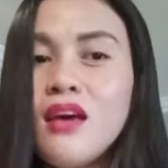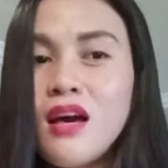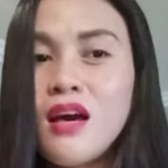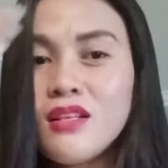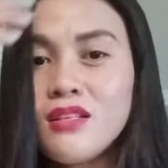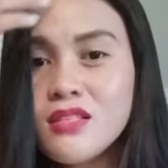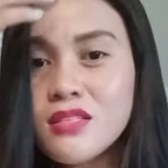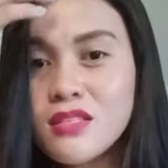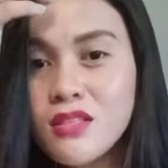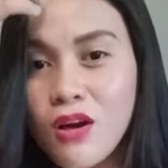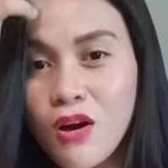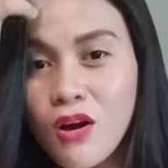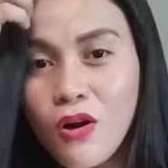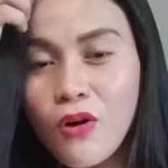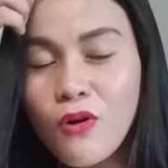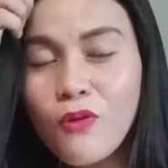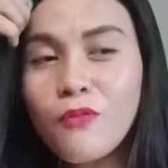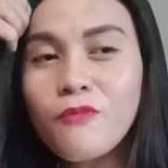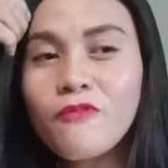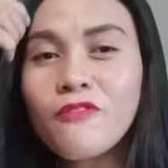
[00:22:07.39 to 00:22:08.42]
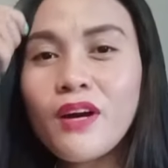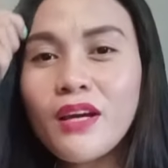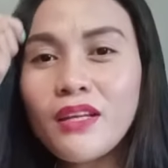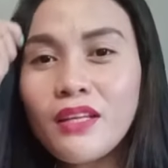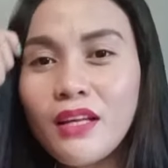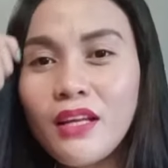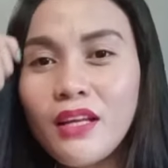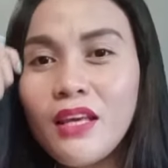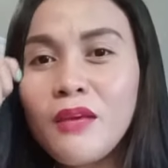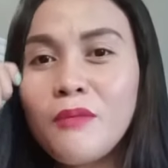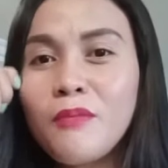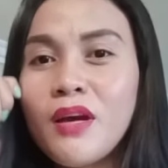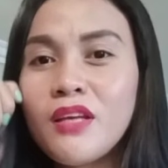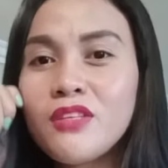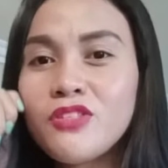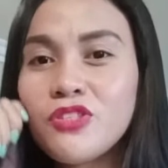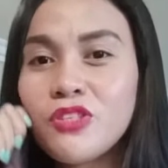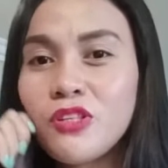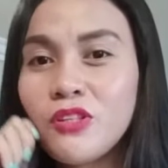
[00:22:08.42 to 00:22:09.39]
And so finally
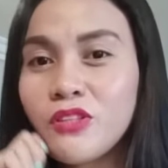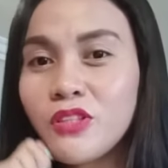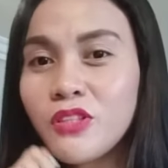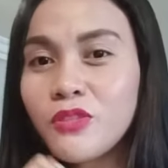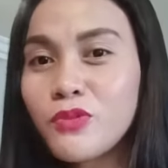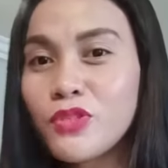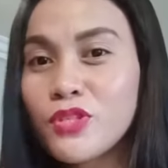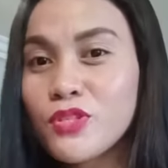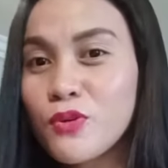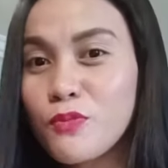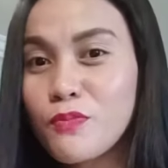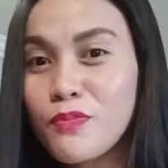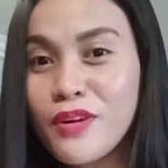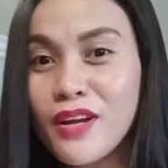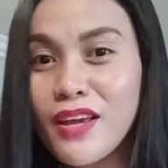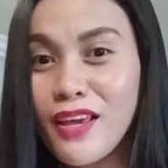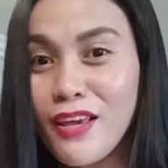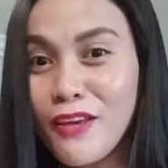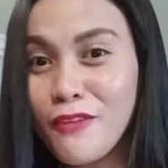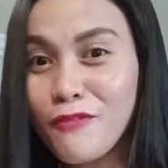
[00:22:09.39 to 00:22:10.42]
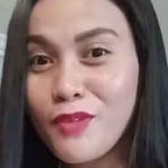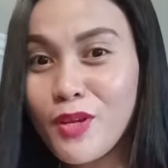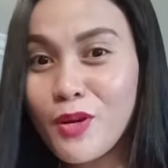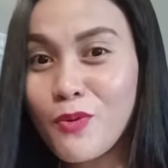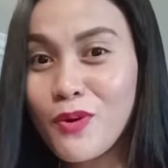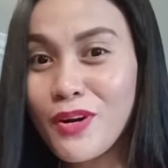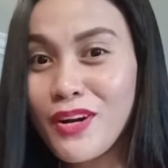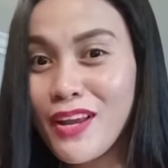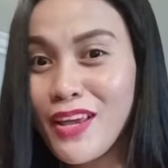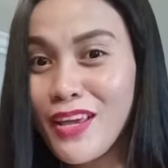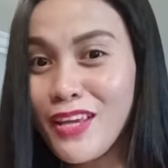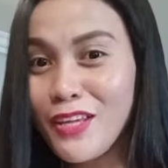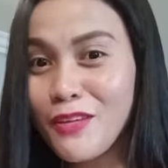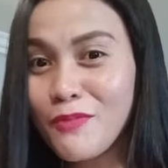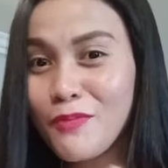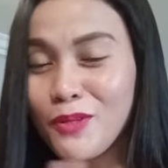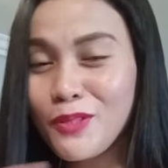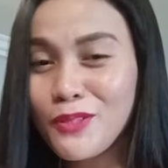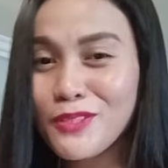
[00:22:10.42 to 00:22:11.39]
my children were so brave. They were
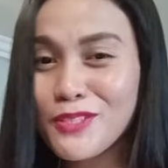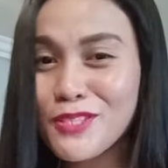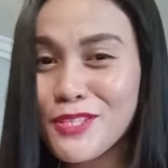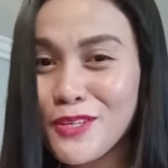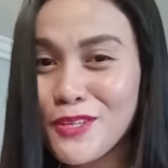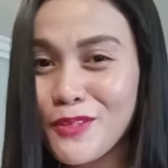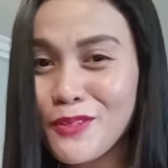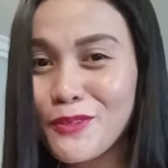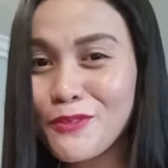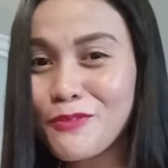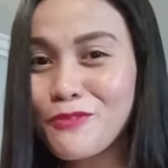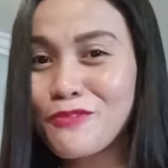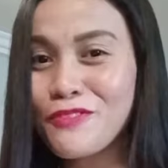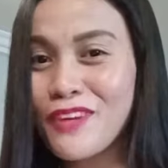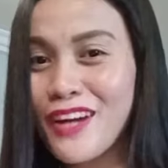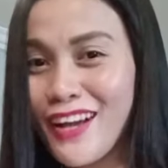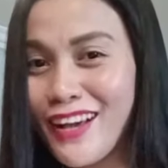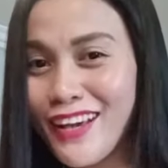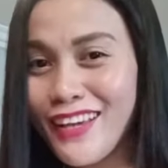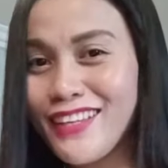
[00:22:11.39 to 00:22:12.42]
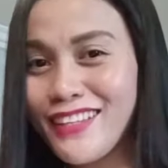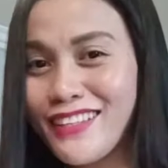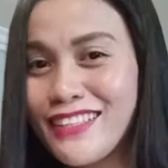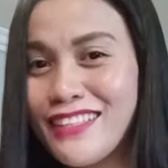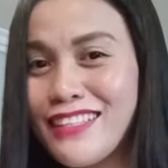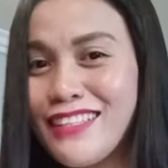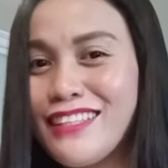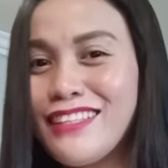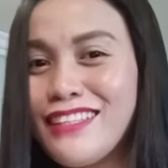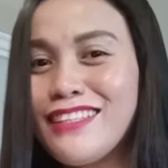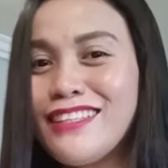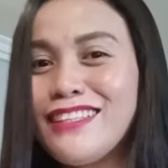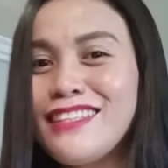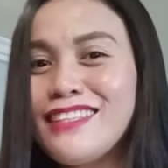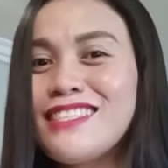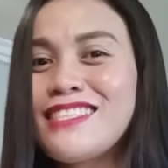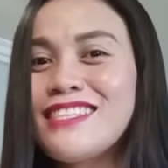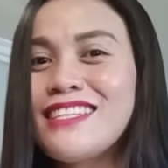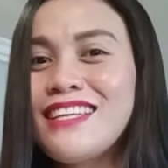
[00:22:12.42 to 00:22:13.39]
able to fight the
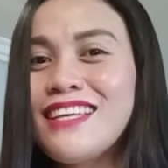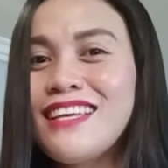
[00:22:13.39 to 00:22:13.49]
needles.